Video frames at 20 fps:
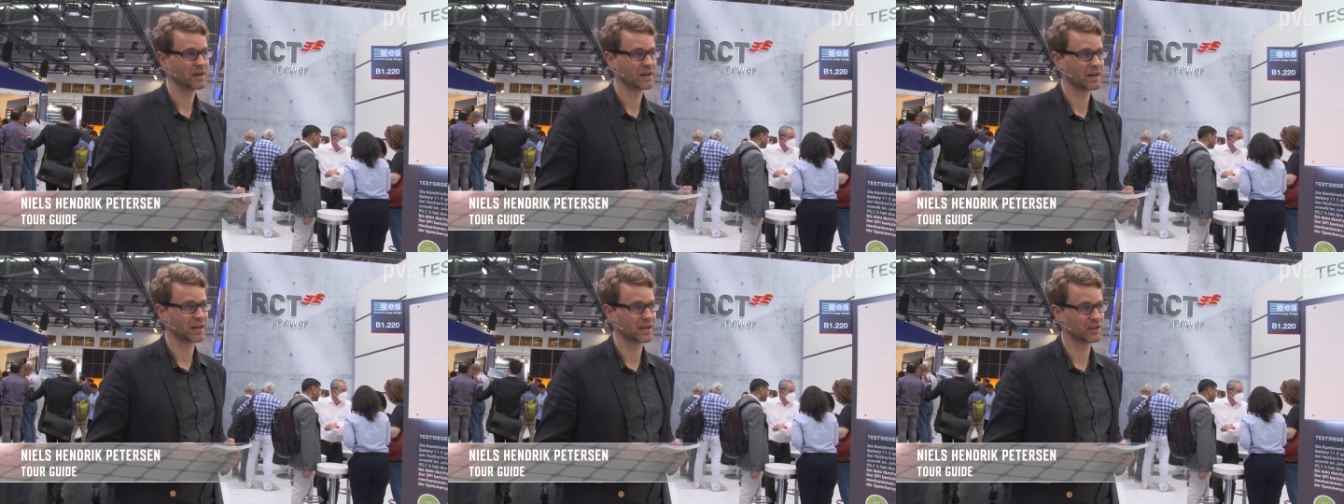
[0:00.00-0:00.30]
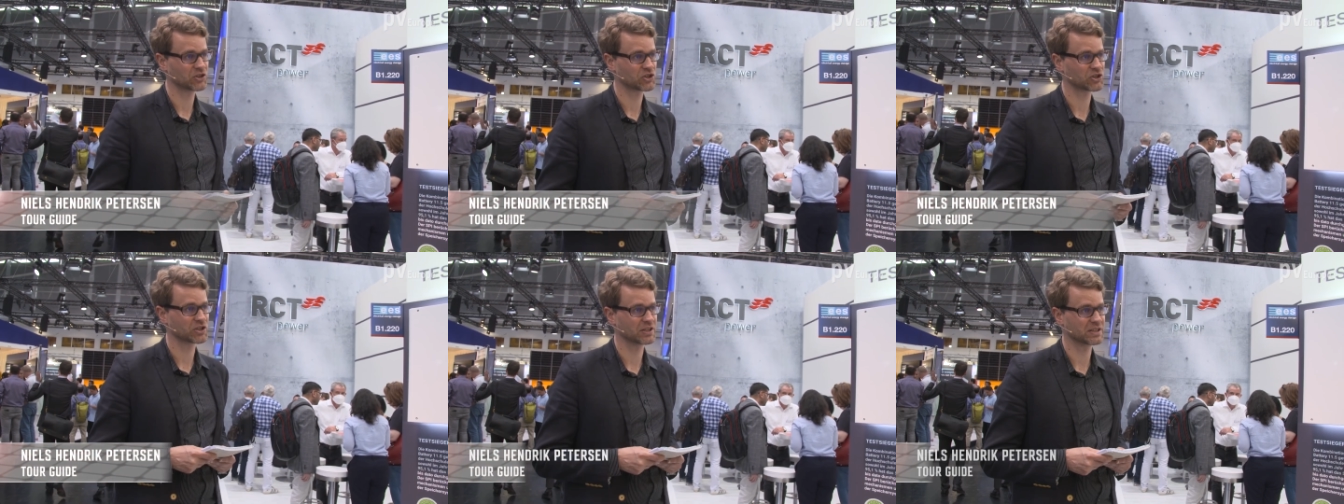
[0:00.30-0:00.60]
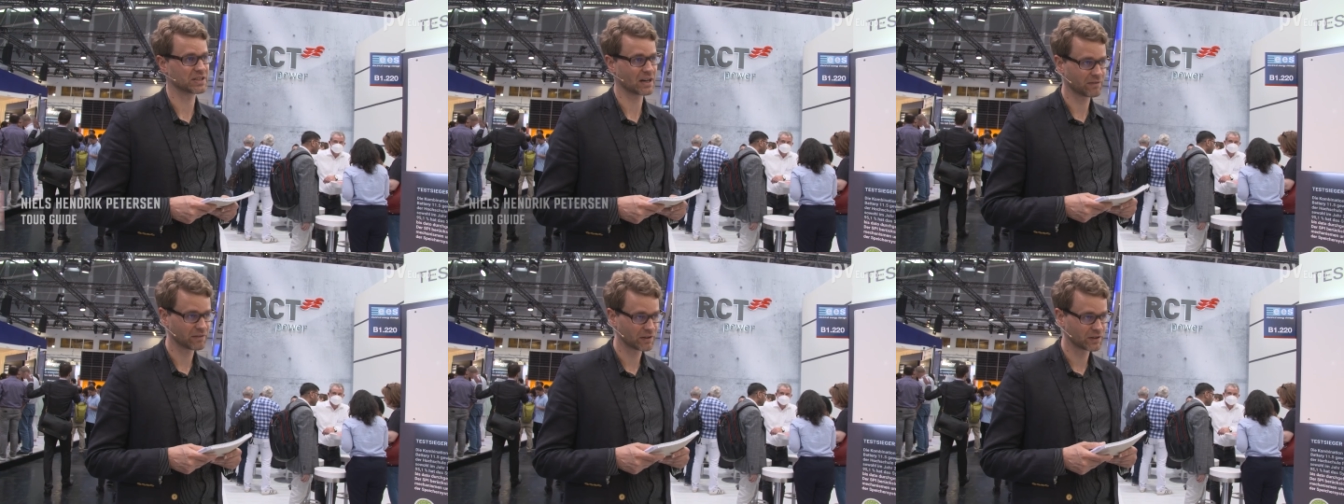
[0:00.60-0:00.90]

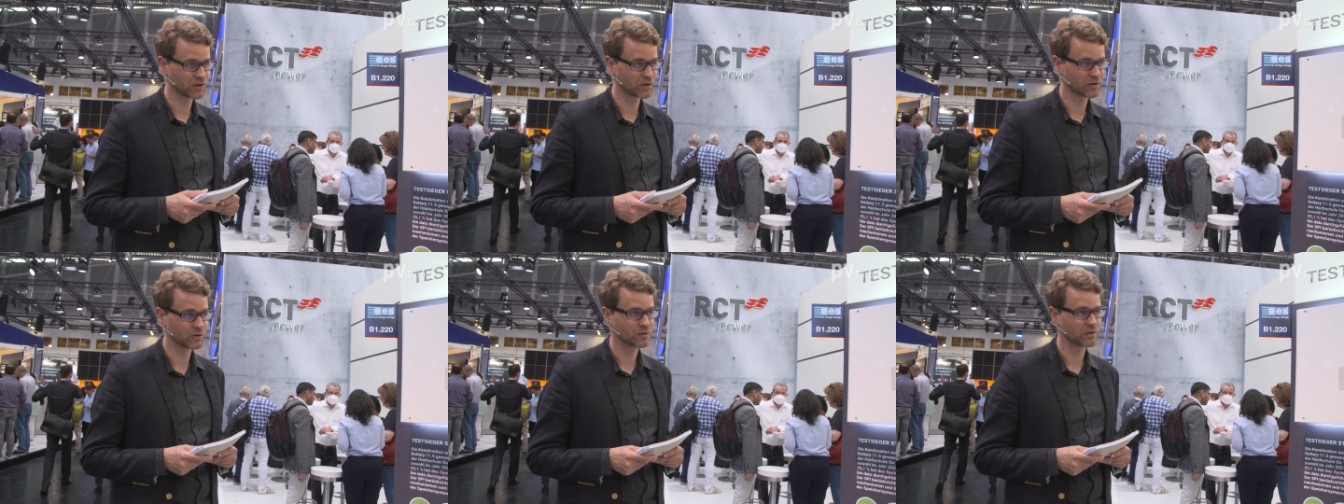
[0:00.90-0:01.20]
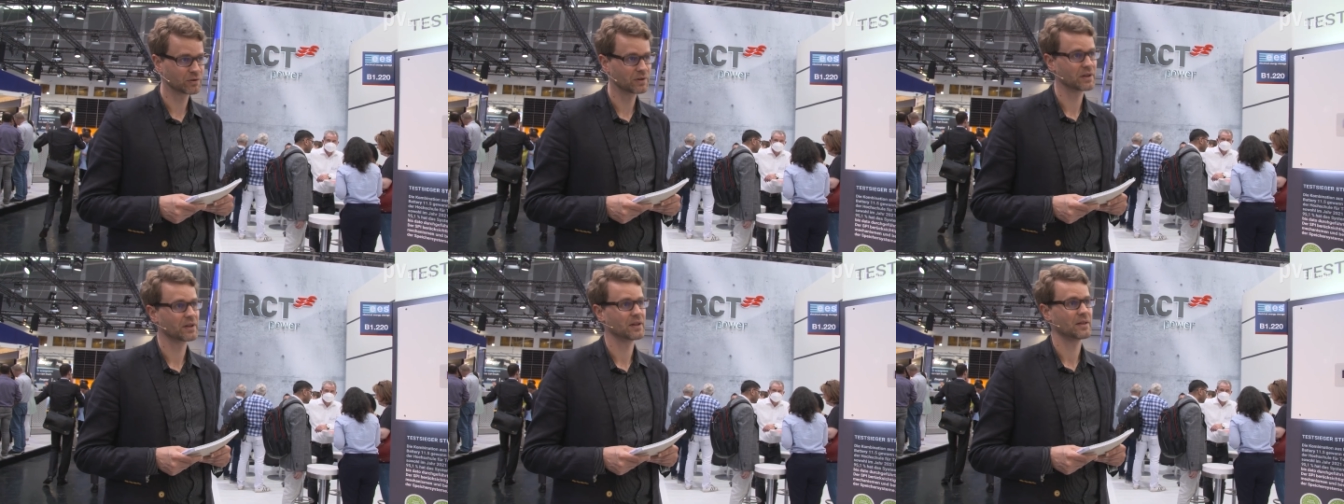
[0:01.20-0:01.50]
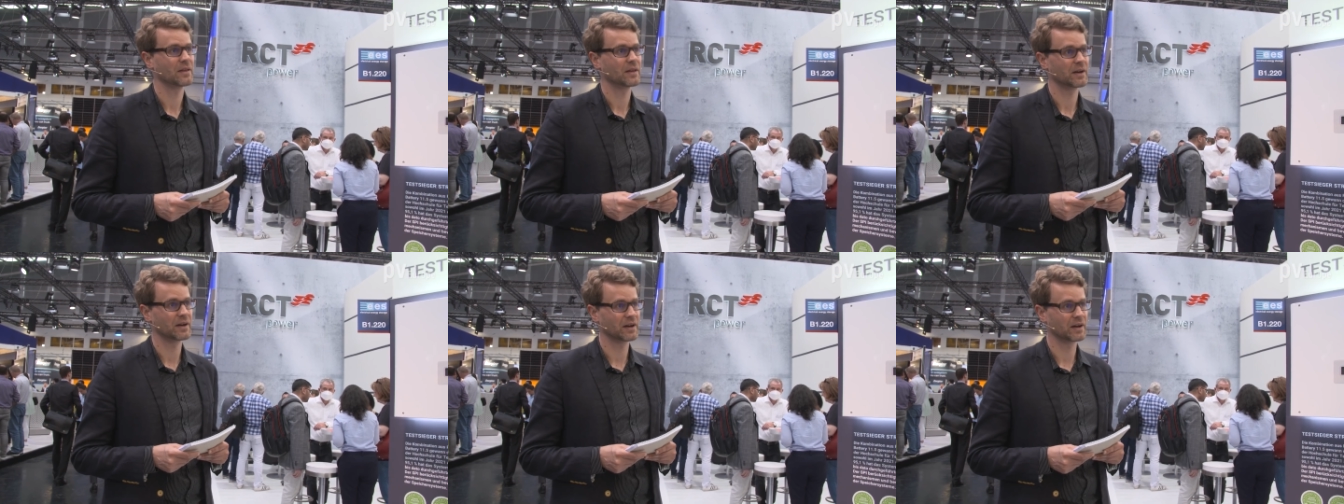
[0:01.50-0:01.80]
HTW
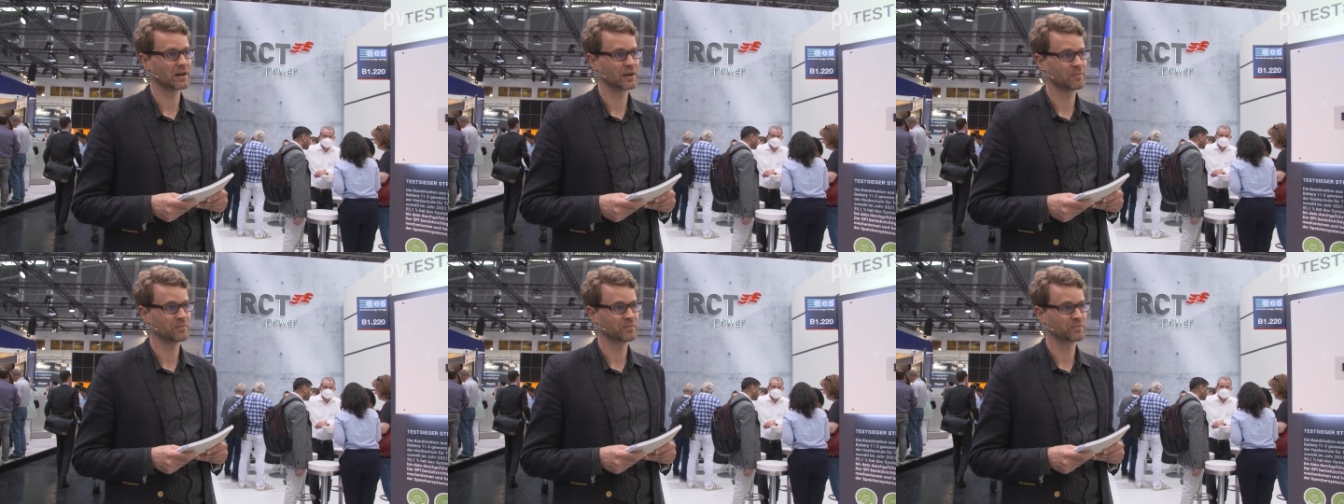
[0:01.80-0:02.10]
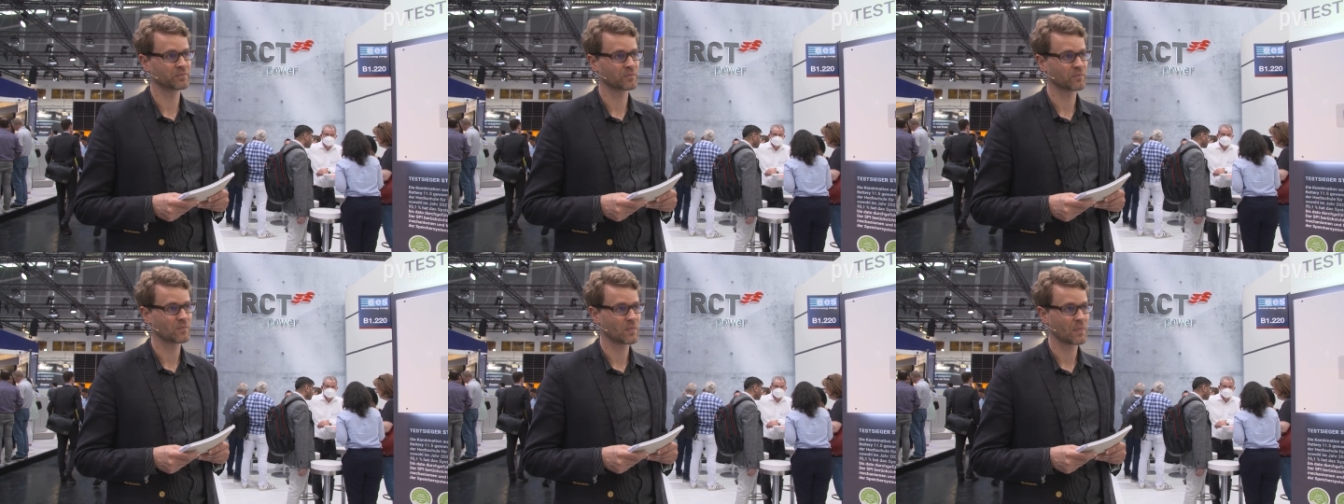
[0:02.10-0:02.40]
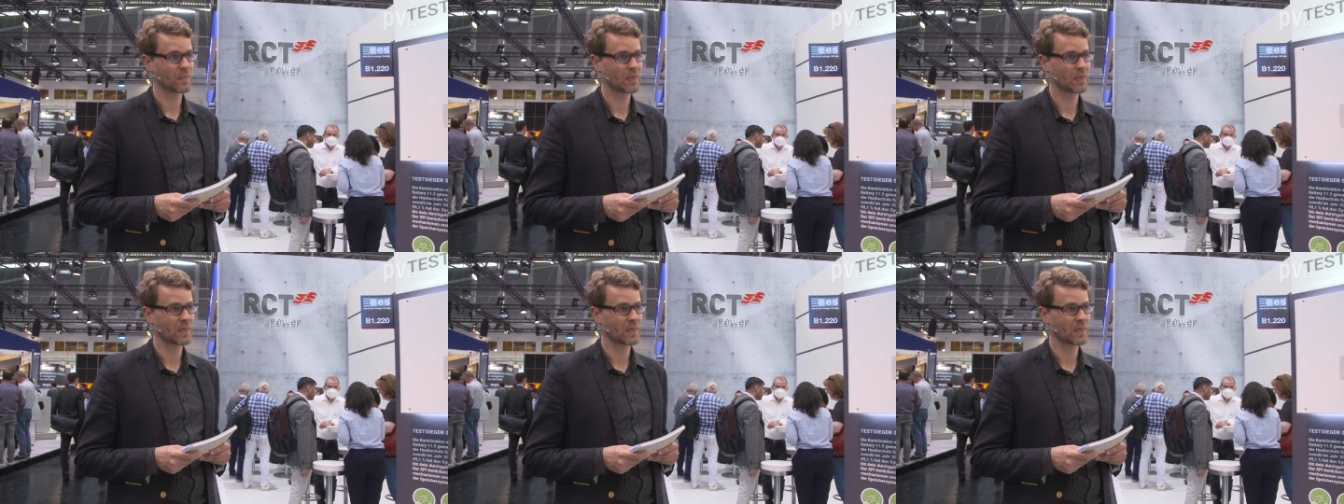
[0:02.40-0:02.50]
um,